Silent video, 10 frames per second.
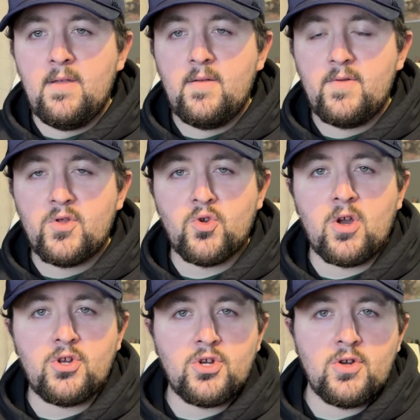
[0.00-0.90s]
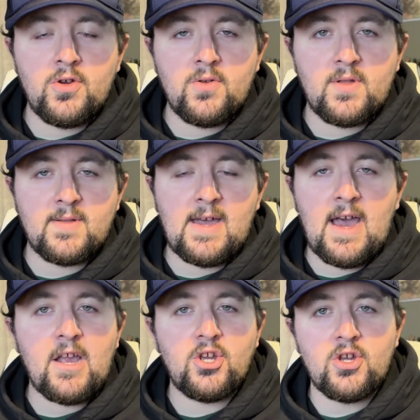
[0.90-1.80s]
structure
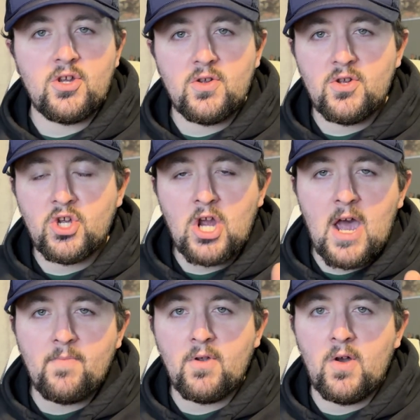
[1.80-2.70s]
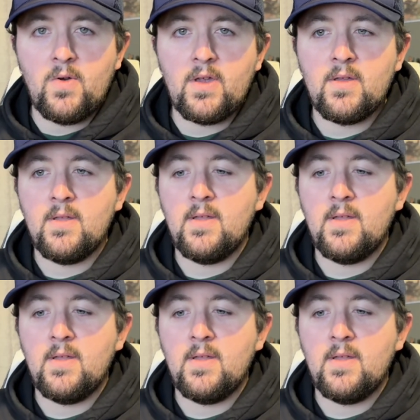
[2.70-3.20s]
/ shop going.